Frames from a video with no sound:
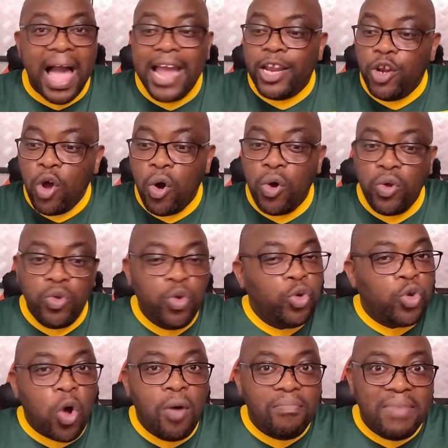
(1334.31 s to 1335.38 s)
I know you
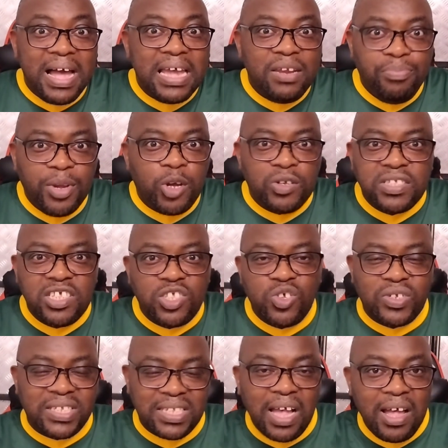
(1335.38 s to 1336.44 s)
don't mind because it's
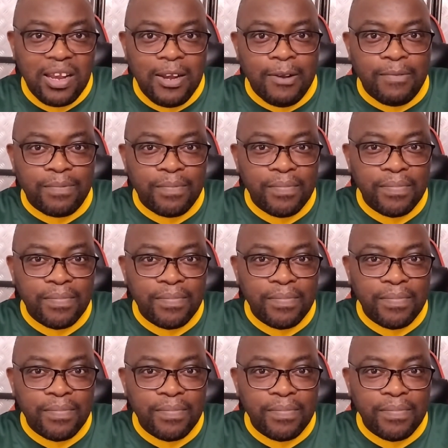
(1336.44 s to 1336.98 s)
your son.